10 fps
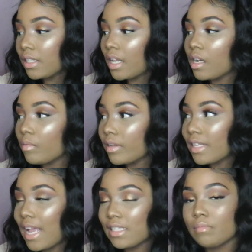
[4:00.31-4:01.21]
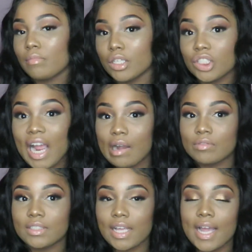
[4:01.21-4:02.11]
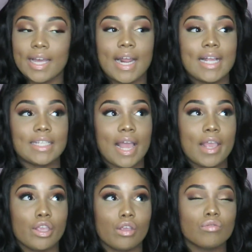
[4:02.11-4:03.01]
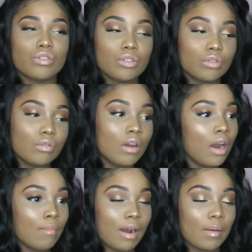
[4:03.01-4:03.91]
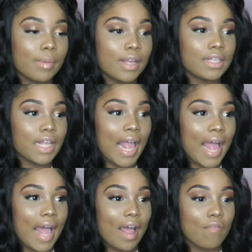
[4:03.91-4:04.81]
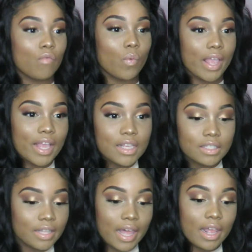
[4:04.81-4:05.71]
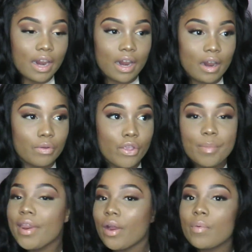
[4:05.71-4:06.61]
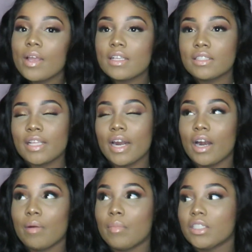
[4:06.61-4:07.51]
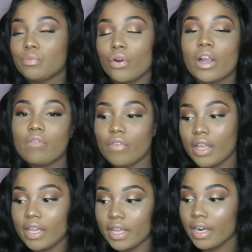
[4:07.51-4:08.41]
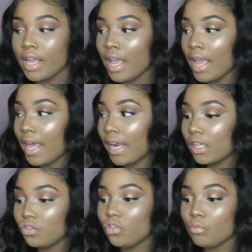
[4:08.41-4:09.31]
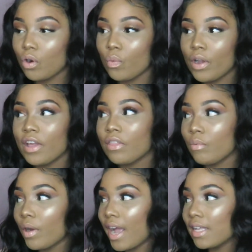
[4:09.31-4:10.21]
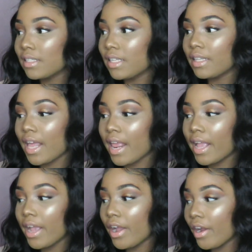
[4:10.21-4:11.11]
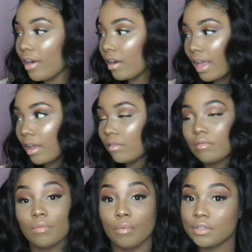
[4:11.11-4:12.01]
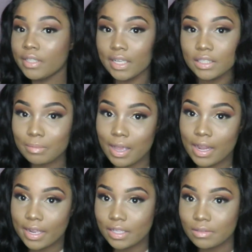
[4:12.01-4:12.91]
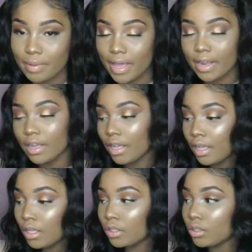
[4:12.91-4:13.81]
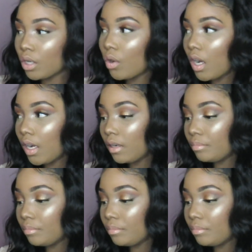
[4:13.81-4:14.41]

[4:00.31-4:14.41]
synthetic wigs as much outside as I used to, probably because I have wigs, human hair wigs, that are much more convenient and I could do more with, whereas synthetic hair, like once it gets bad, it gets bad. So